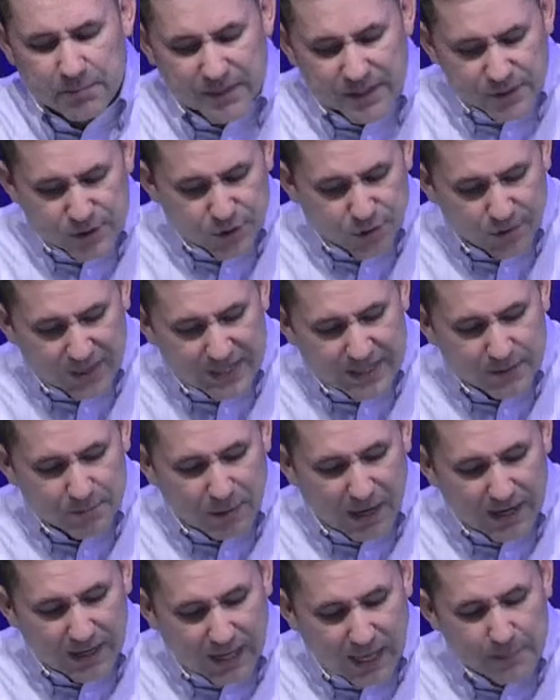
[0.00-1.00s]
mistreated
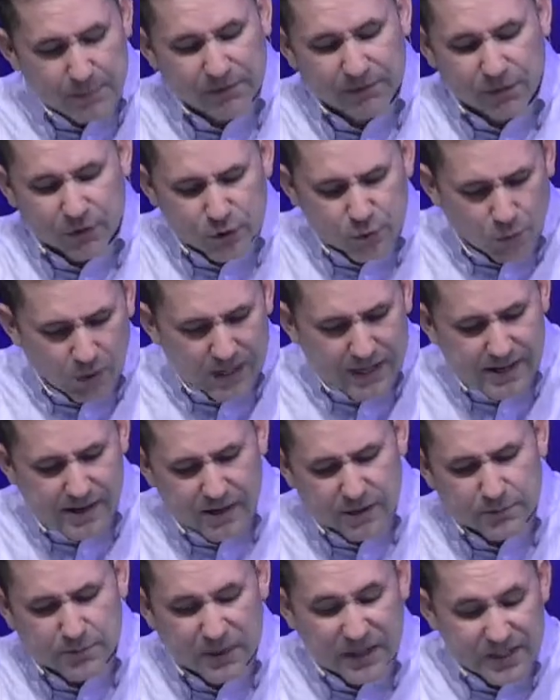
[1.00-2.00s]
by Laban for 20
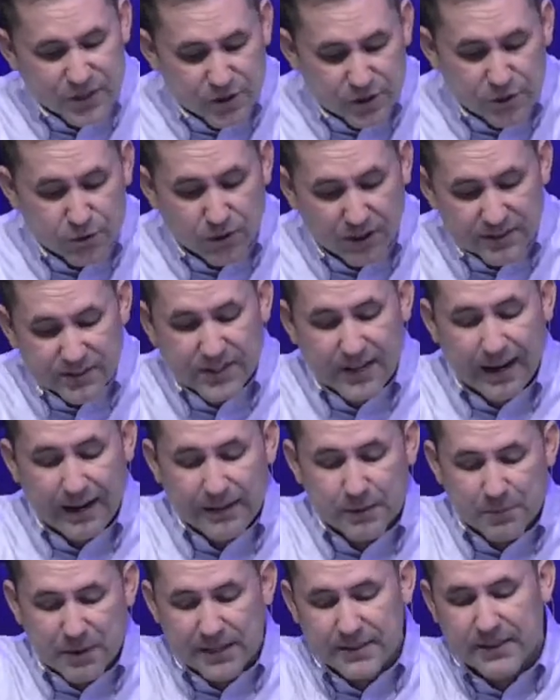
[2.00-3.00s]
years, but he should trust God
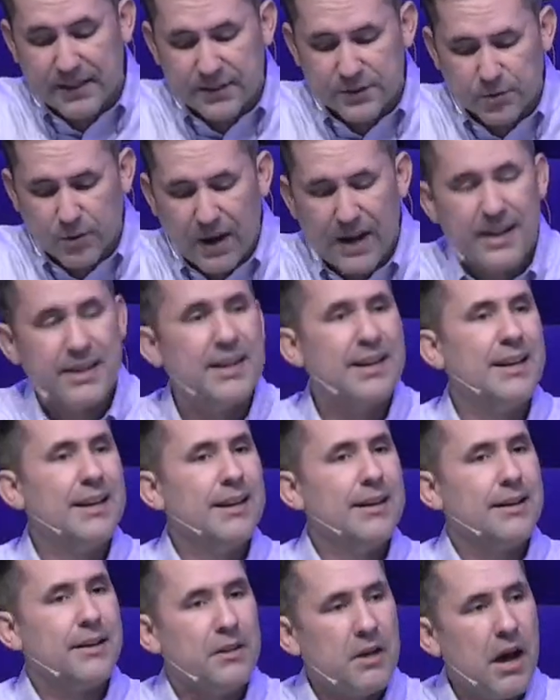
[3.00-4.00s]
to make things right,
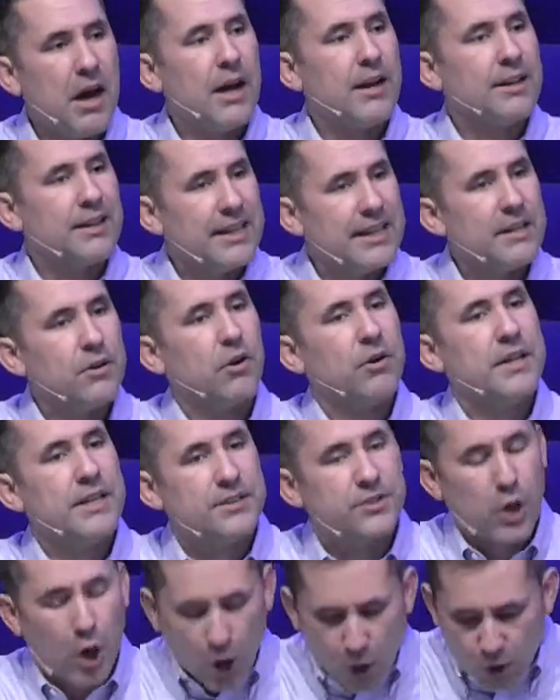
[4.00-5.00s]
not lean on
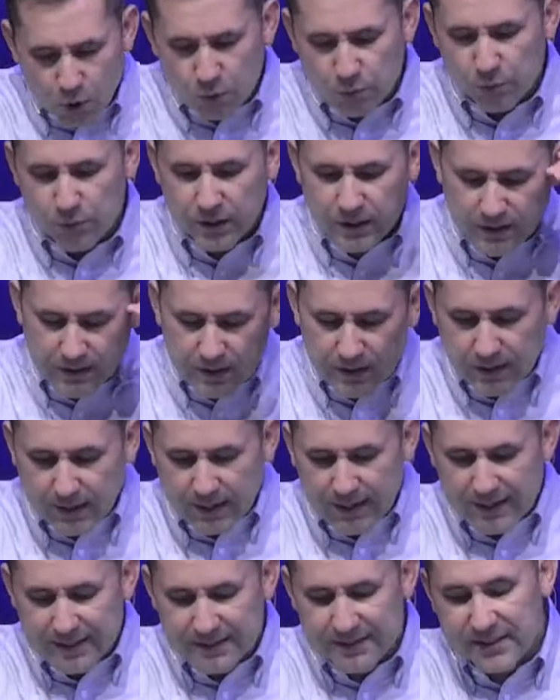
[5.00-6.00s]
his own
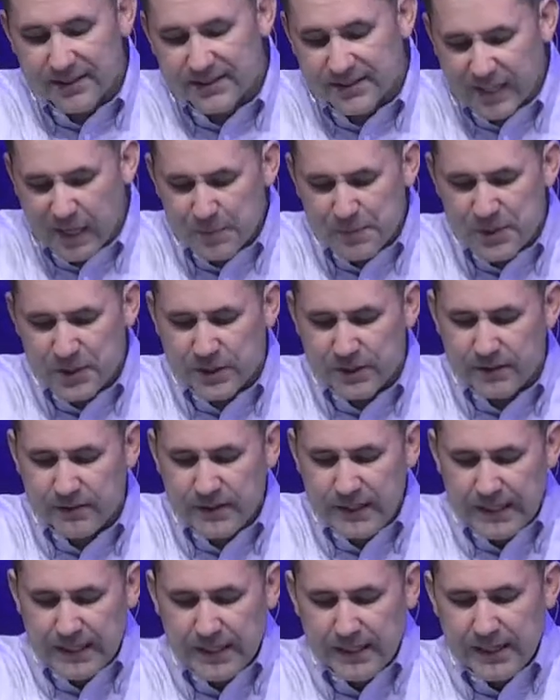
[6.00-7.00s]
deception.
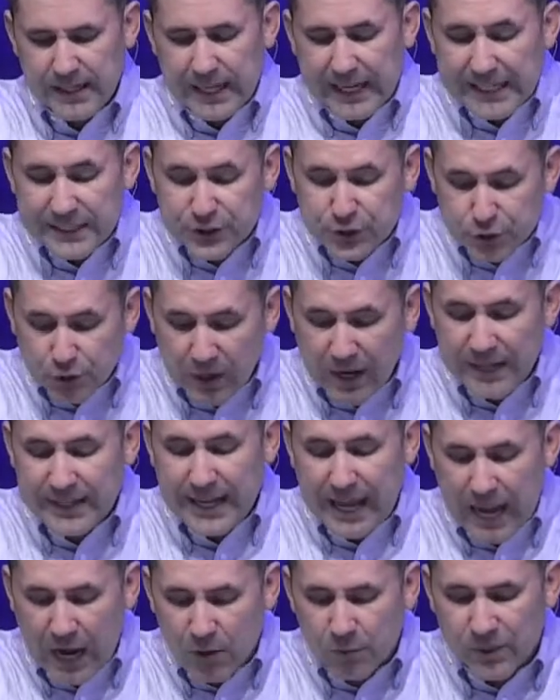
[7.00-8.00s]
He's trying to
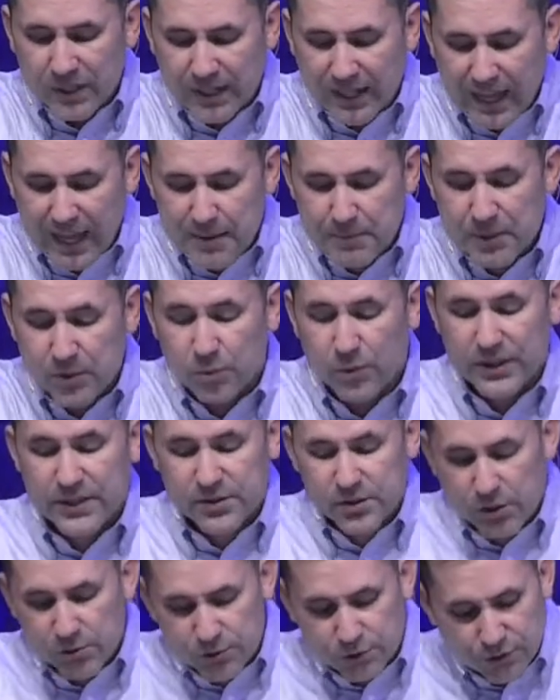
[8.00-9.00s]
outwit Laban with his
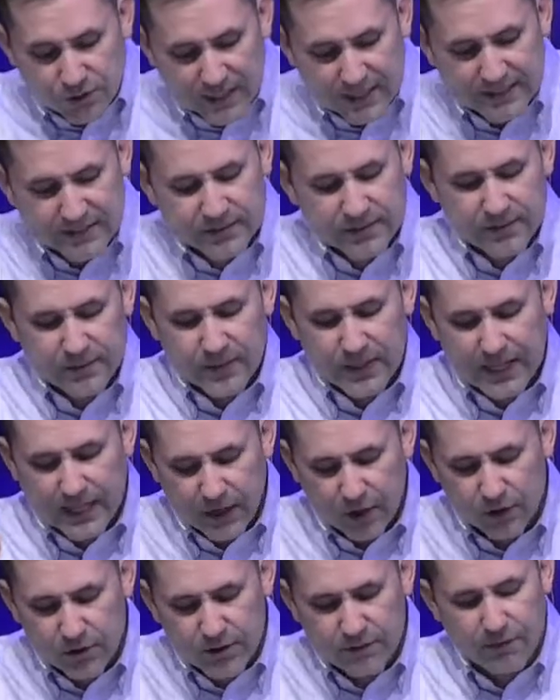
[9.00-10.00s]
own tricks.
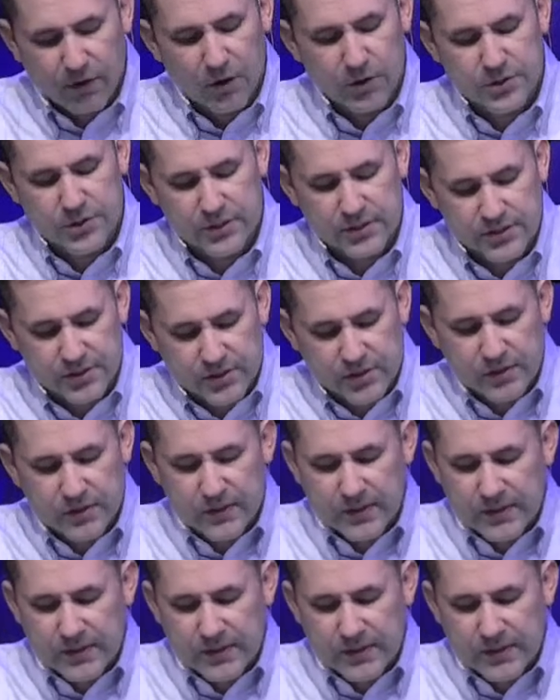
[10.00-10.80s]
Here are the verses.